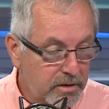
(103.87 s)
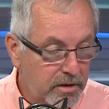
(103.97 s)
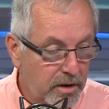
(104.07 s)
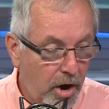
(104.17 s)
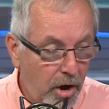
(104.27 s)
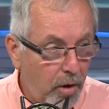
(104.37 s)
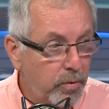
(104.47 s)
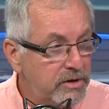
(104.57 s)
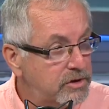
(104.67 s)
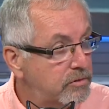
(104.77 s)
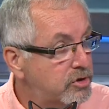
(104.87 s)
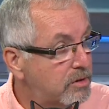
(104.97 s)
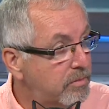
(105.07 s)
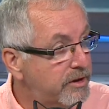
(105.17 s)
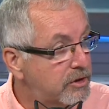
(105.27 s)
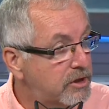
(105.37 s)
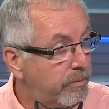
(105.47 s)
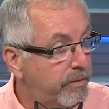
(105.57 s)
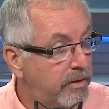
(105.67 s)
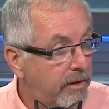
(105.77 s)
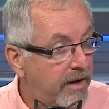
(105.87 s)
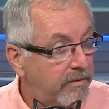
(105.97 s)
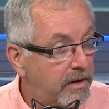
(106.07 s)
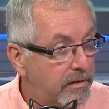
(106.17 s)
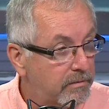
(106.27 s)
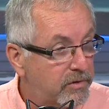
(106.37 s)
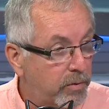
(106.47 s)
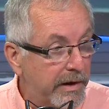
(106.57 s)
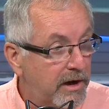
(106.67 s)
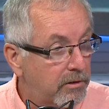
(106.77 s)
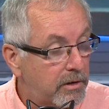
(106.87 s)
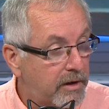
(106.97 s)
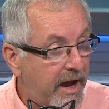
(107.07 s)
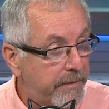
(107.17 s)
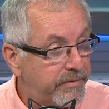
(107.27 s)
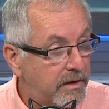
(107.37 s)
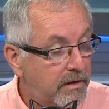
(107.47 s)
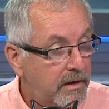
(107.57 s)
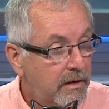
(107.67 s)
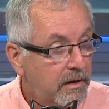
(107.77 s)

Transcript: could always use some leadership when you have a 20-year-old captain